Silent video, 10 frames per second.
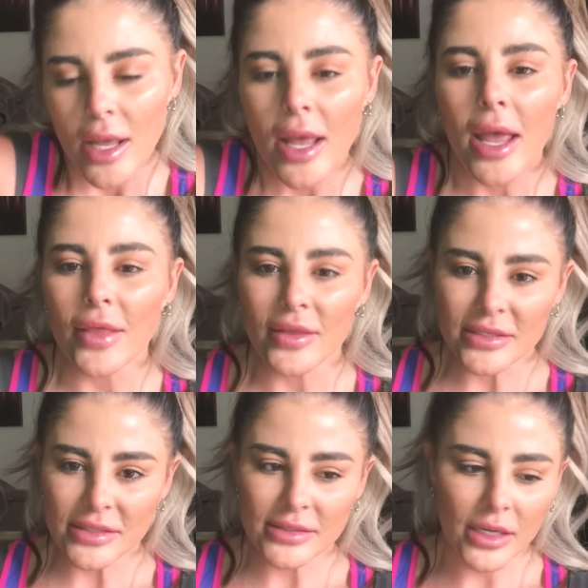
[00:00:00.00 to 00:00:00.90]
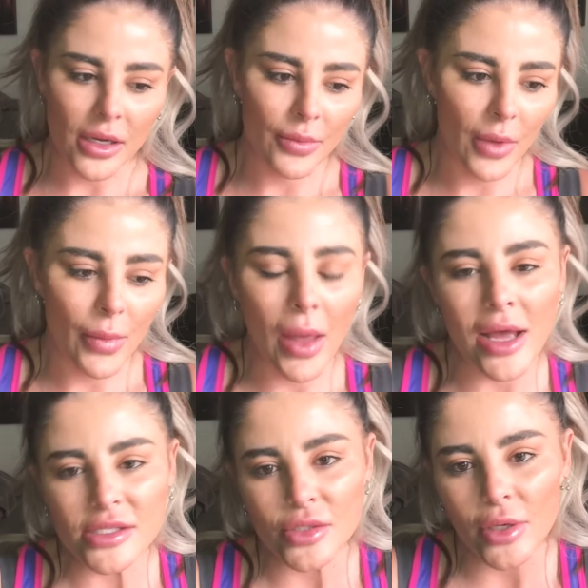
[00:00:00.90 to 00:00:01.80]
And this is, I'm
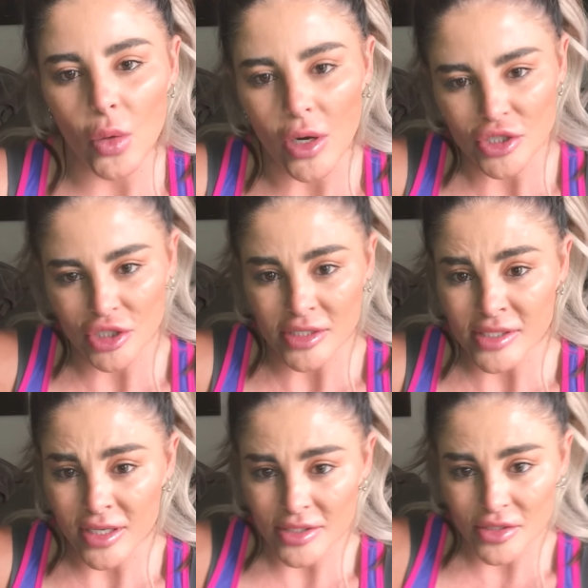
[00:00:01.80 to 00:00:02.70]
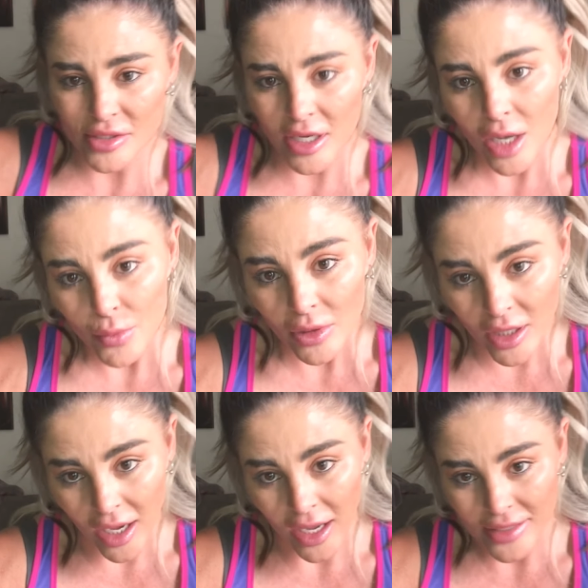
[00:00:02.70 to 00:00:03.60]
answering questions because there's a couple
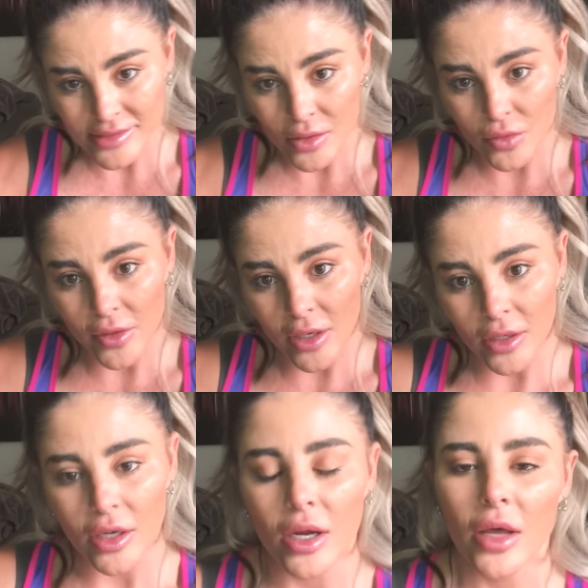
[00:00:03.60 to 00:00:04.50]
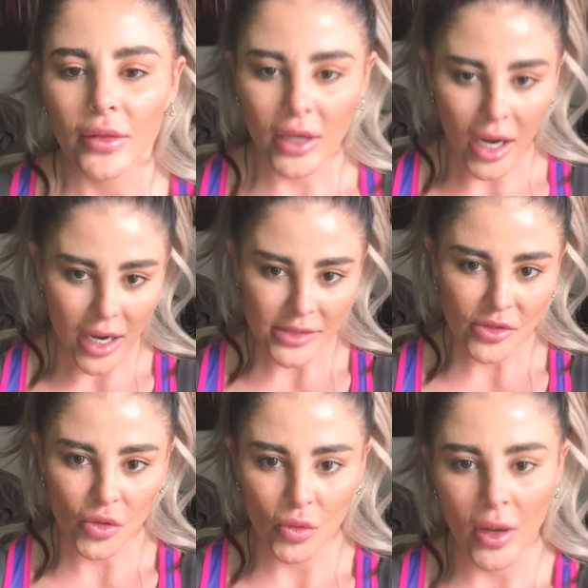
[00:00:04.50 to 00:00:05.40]
guys out there, the guys
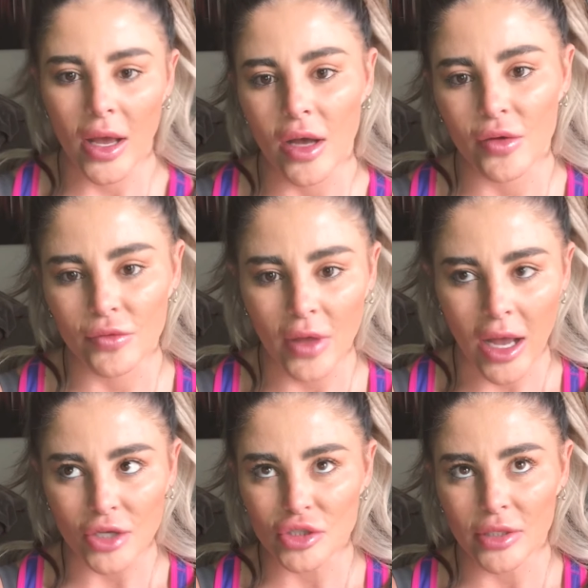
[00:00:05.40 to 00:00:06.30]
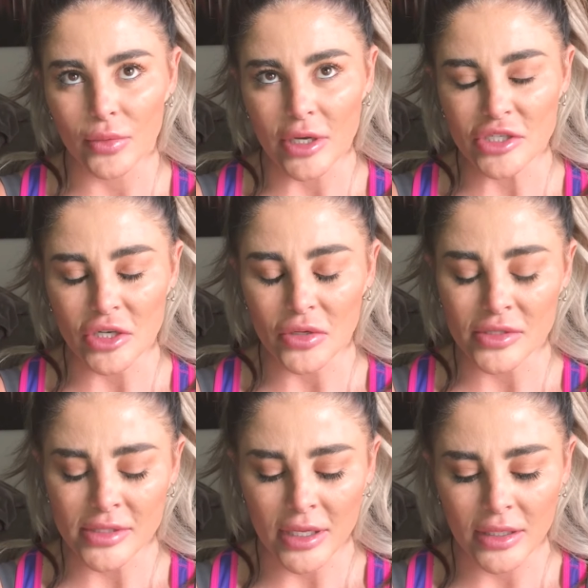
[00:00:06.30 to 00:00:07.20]
who have actually reached out and
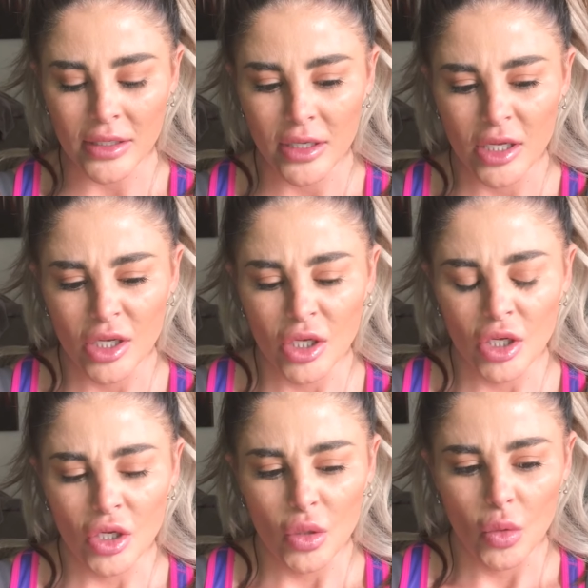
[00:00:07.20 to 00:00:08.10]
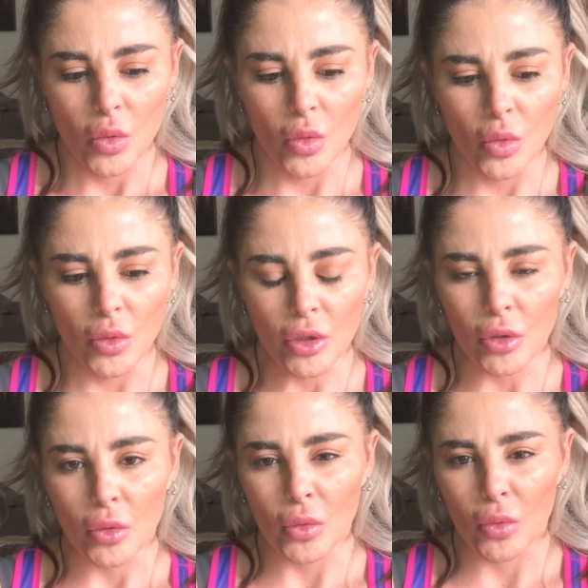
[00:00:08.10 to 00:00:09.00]
said,
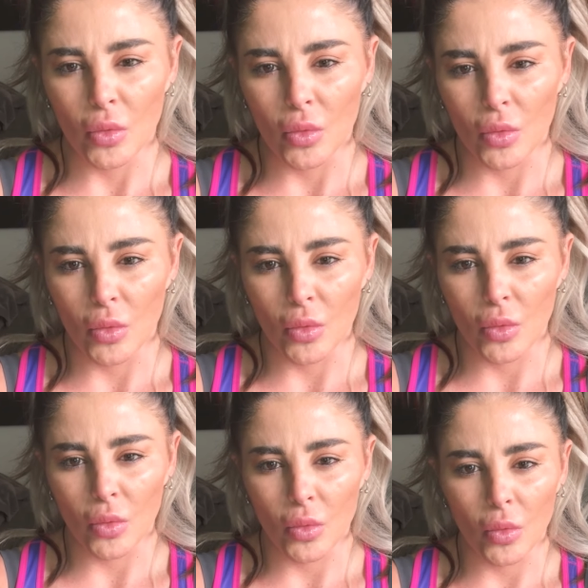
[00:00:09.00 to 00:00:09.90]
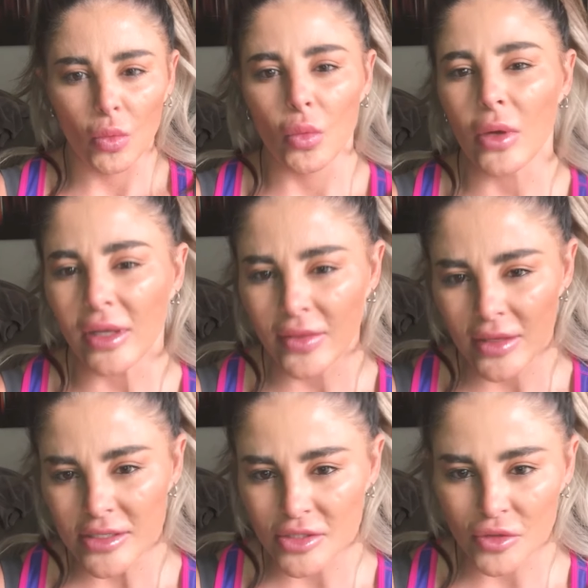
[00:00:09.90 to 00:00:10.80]
what can
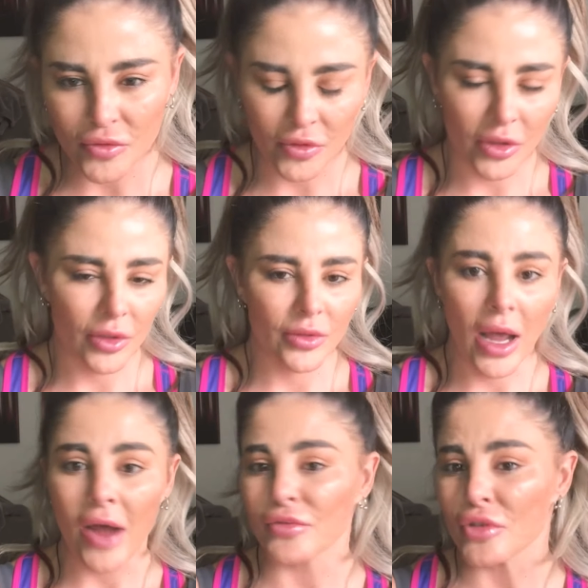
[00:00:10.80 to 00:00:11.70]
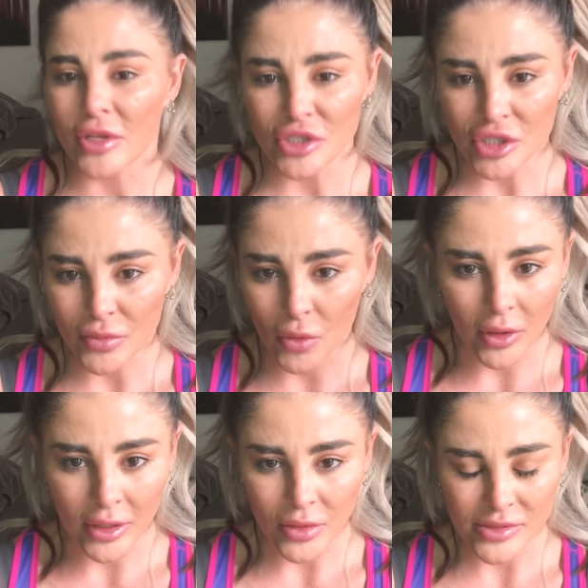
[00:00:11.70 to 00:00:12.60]
these do for after the gym
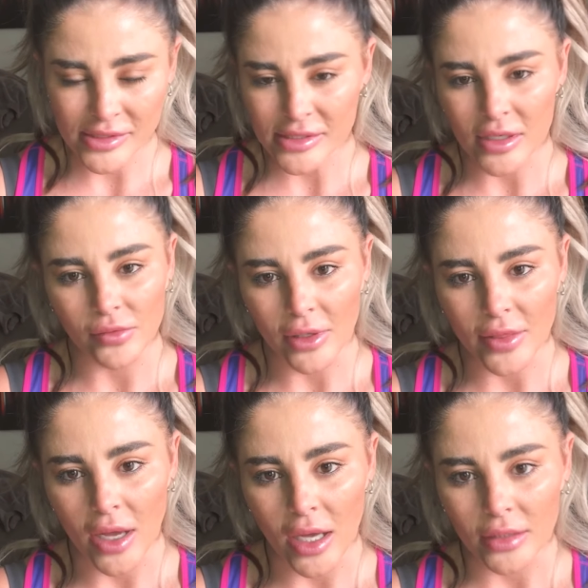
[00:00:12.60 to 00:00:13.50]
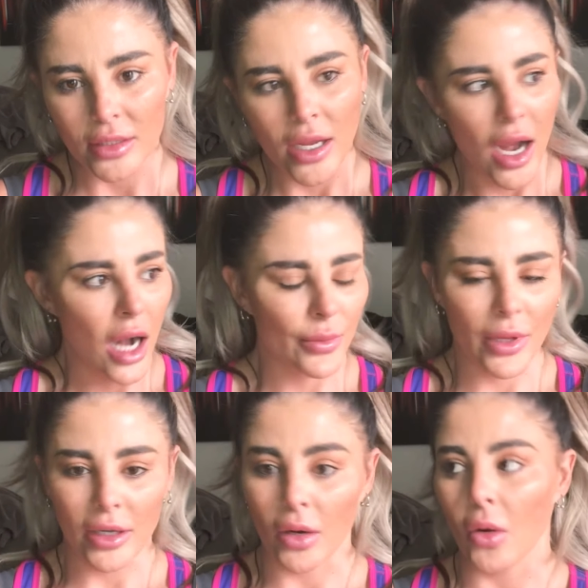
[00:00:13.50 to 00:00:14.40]
workouts and stuff like that? And I'm
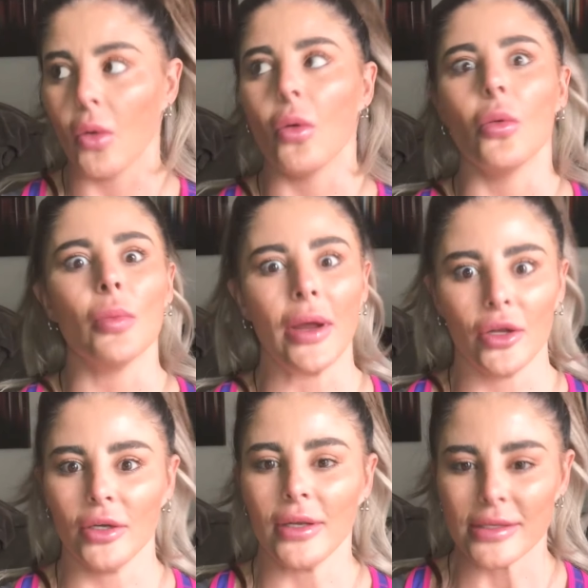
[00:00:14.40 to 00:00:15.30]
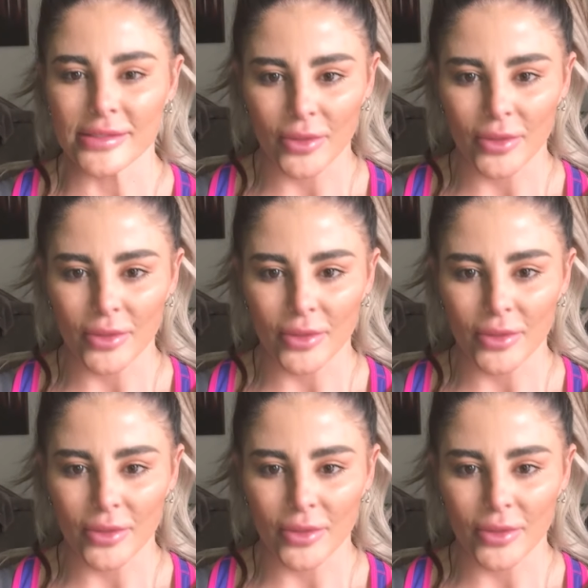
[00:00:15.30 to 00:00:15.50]
like, oh my goodness.